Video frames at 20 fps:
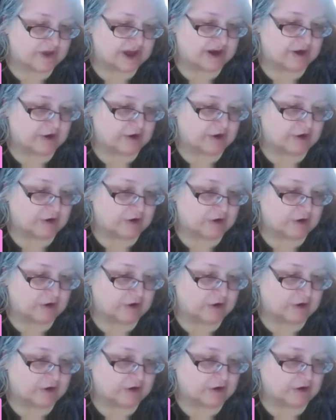better,
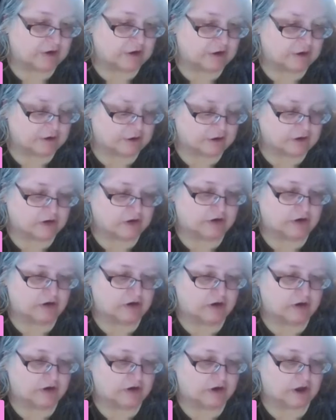
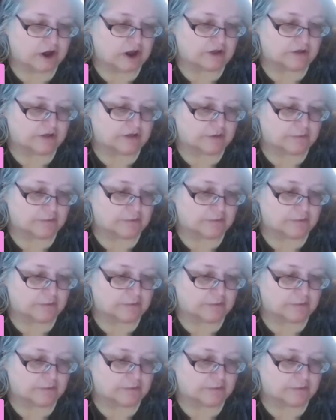got